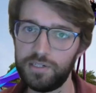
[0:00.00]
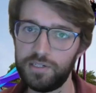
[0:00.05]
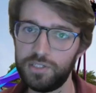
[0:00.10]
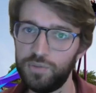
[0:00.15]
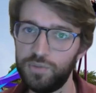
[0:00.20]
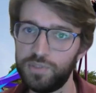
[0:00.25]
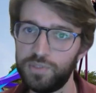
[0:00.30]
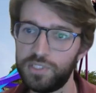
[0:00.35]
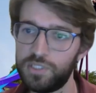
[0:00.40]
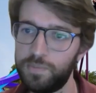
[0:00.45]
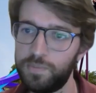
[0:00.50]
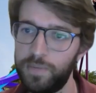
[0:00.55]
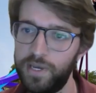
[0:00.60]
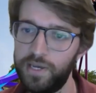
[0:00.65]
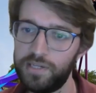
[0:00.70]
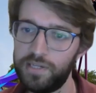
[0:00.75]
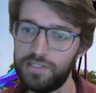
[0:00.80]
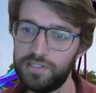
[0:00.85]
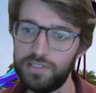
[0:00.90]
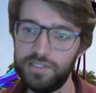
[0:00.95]
to
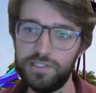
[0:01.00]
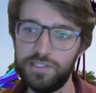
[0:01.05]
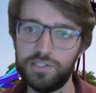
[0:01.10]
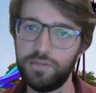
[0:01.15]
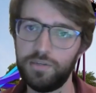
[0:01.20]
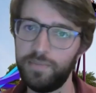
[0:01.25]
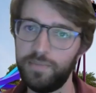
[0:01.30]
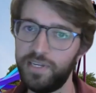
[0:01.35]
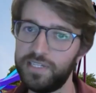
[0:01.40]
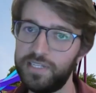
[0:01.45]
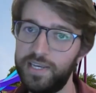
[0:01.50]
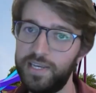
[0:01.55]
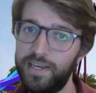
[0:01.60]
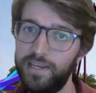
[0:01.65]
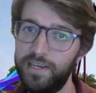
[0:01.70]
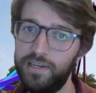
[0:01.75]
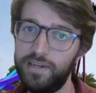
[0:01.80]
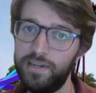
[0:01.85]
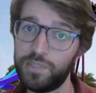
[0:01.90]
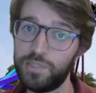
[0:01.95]
inspect, easier to
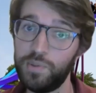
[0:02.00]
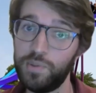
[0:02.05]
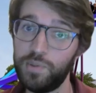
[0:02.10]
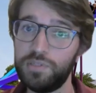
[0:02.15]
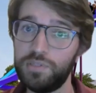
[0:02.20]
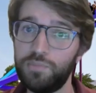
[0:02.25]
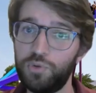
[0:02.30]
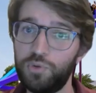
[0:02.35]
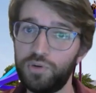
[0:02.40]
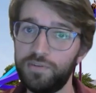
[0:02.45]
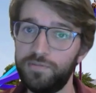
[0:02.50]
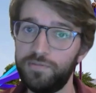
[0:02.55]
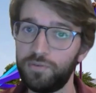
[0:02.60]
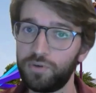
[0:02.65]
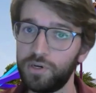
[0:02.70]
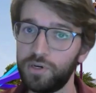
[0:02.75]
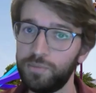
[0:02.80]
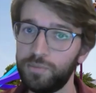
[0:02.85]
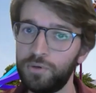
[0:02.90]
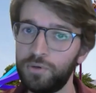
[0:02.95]
maintain, as well as more
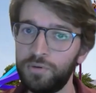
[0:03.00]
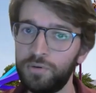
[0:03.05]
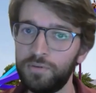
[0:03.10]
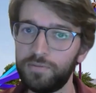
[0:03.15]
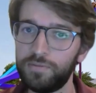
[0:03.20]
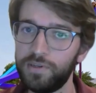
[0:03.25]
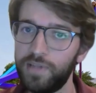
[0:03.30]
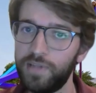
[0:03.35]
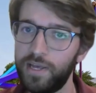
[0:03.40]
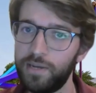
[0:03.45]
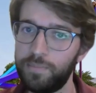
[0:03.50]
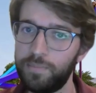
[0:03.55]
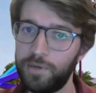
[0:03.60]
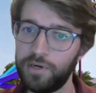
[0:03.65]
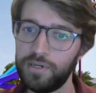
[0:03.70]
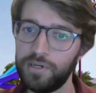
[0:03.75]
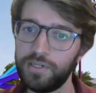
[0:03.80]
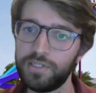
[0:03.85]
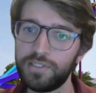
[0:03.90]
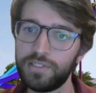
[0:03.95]
affordable for a lot of
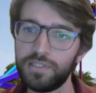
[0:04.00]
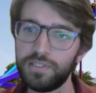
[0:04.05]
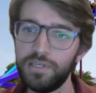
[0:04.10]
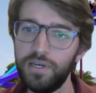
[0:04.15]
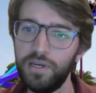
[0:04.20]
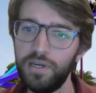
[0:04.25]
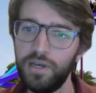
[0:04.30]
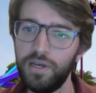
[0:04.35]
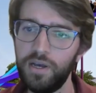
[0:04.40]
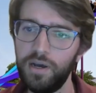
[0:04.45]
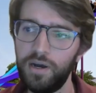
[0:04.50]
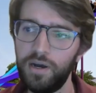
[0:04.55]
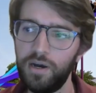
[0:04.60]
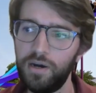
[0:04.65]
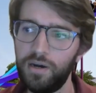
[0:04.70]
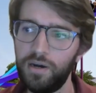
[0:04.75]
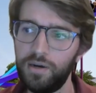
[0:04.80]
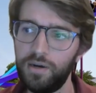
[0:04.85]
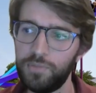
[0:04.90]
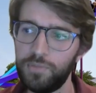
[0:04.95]
parks.
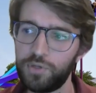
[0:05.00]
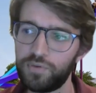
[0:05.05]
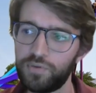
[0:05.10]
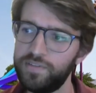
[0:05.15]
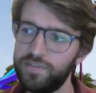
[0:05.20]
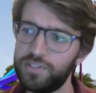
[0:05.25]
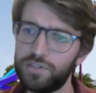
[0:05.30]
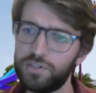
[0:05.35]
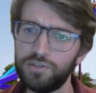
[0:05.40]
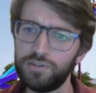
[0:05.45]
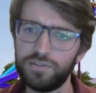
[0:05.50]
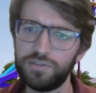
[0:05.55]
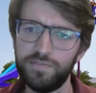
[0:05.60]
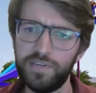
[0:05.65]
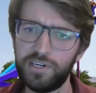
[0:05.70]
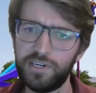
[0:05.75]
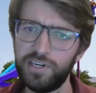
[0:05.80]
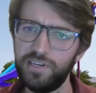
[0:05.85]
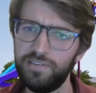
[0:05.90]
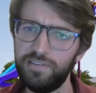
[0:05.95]
Um, the rivets are also
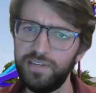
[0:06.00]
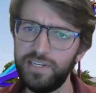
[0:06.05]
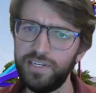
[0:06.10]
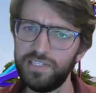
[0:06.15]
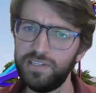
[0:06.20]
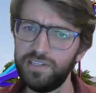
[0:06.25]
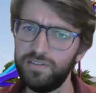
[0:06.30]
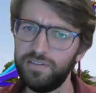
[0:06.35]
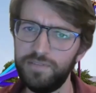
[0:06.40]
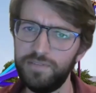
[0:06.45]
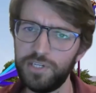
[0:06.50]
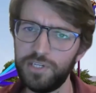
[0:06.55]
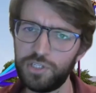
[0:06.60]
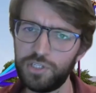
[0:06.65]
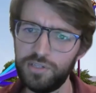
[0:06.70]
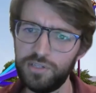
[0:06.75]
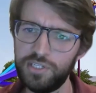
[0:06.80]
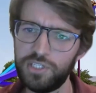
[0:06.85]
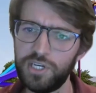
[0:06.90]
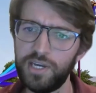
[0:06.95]
very easy to
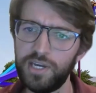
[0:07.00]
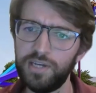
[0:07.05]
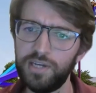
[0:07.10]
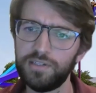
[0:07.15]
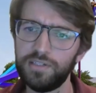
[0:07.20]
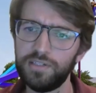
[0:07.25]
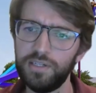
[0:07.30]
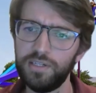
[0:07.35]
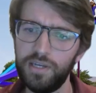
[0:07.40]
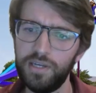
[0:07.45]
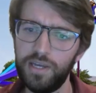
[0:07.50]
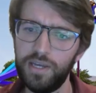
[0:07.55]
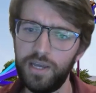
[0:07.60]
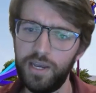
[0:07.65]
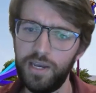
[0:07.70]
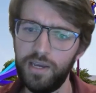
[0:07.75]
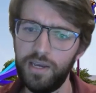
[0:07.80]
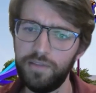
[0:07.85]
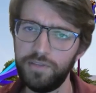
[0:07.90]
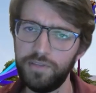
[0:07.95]
visually check
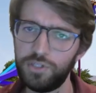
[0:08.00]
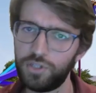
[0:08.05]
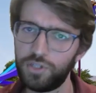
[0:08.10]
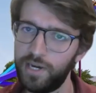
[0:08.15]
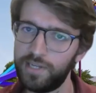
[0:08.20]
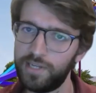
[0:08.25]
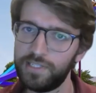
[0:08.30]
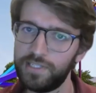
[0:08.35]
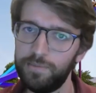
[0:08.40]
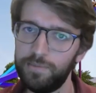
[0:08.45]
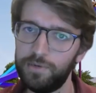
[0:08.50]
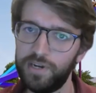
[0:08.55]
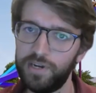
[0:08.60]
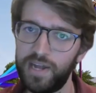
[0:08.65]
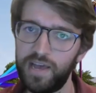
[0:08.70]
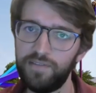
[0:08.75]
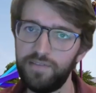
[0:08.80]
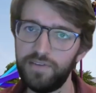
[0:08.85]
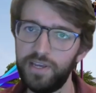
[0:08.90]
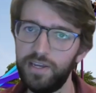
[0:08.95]
and the track is able to
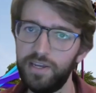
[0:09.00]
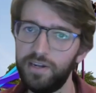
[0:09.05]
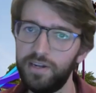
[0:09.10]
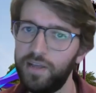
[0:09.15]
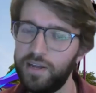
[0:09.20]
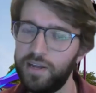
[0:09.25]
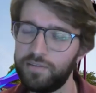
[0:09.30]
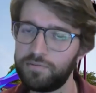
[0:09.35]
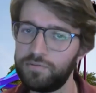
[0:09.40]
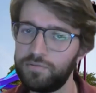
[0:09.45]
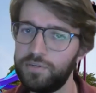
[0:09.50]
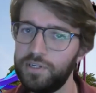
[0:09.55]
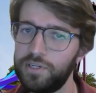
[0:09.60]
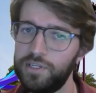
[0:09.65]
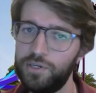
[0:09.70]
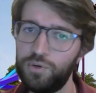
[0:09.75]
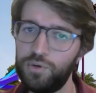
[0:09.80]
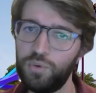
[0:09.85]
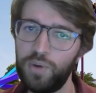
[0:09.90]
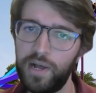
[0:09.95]
navigate a lot of
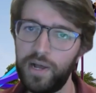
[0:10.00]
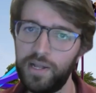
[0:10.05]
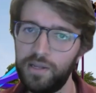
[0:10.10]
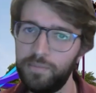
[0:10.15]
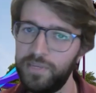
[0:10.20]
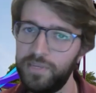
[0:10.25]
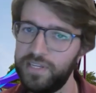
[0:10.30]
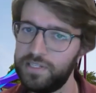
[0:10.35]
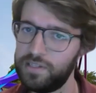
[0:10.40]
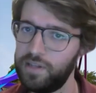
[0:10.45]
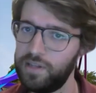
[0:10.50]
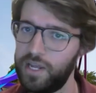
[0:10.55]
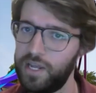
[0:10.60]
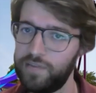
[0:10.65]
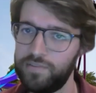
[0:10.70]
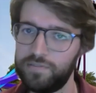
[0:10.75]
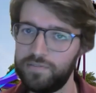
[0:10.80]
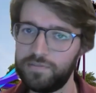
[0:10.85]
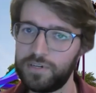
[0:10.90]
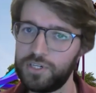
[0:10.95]
really cool elements, a lot
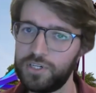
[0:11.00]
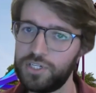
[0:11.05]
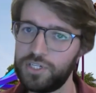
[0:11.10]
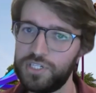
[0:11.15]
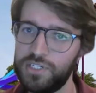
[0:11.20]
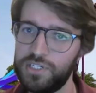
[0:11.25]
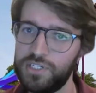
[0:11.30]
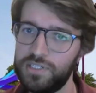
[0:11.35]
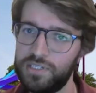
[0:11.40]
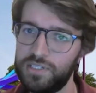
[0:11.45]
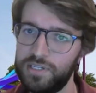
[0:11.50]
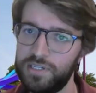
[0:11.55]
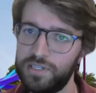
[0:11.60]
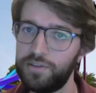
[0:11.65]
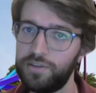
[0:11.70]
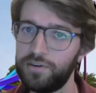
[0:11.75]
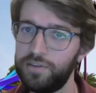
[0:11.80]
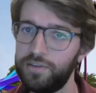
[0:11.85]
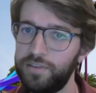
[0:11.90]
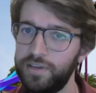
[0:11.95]
of inversions and
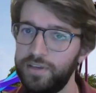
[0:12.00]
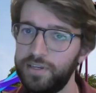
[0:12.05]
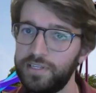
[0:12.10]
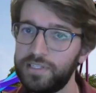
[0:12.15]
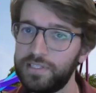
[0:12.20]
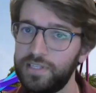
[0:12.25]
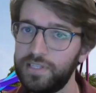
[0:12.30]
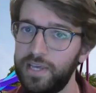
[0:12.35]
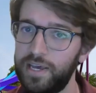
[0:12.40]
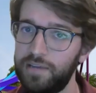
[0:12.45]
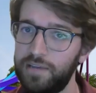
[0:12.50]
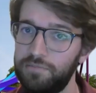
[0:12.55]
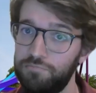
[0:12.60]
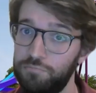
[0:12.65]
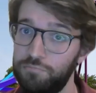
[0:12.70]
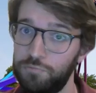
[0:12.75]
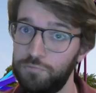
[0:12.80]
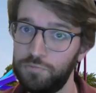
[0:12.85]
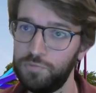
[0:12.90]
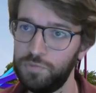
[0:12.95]
other things that
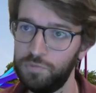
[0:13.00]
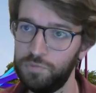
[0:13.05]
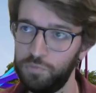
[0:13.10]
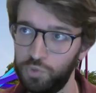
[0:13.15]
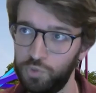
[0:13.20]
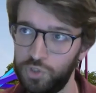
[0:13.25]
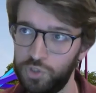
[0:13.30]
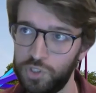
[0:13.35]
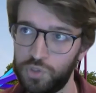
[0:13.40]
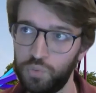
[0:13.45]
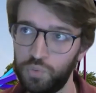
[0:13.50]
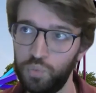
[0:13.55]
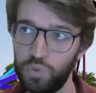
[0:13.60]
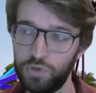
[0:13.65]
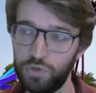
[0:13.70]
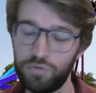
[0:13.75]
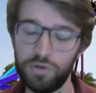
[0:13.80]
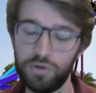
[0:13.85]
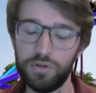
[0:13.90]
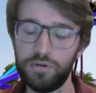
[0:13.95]
just
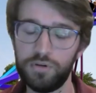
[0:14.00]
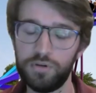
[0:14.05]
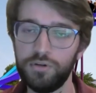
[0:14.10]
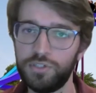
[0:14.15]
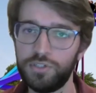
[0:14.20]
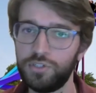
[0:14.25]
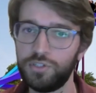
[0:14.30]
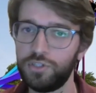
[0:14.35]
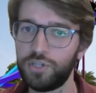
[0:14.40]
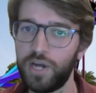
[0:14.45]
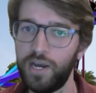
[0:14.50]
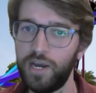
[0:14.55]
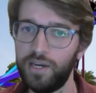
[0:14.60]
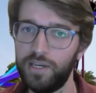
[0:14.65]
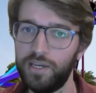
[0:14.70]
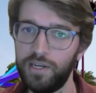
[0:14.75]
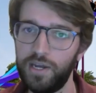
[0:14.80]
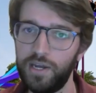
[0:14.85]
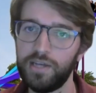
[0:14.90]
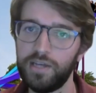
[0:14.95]
wood roller coaster track
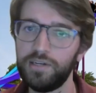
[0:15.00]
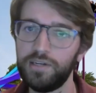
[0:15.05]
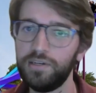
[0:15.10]
cannot.